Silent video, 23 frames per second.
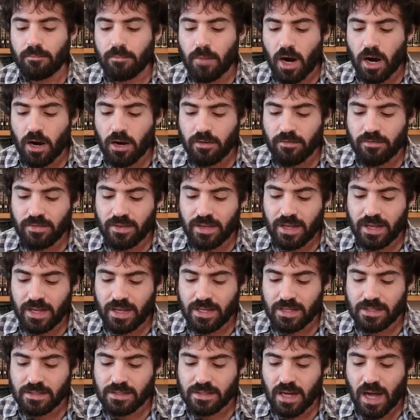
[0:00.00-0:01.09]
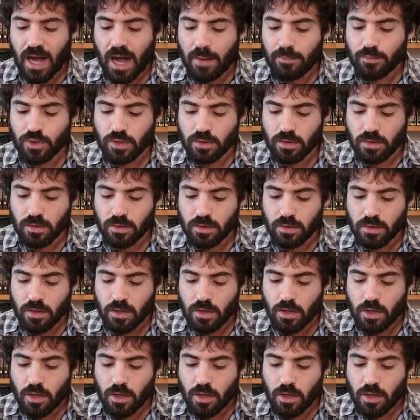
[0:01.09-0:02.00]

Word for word: Mariv is optional,